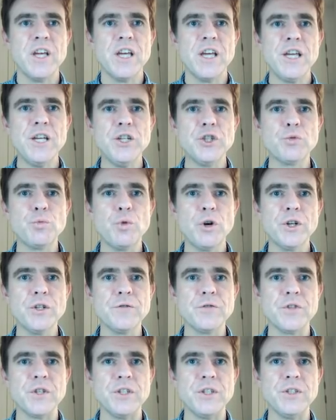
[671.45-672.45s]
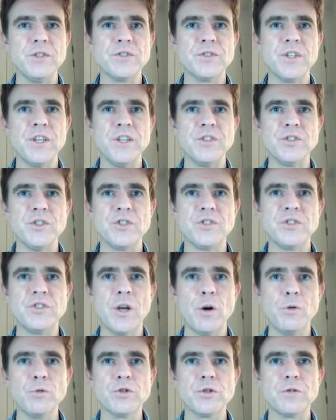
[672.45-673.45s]
Each one of these is a
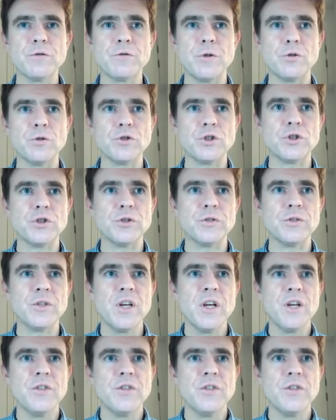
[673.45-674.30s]
delta function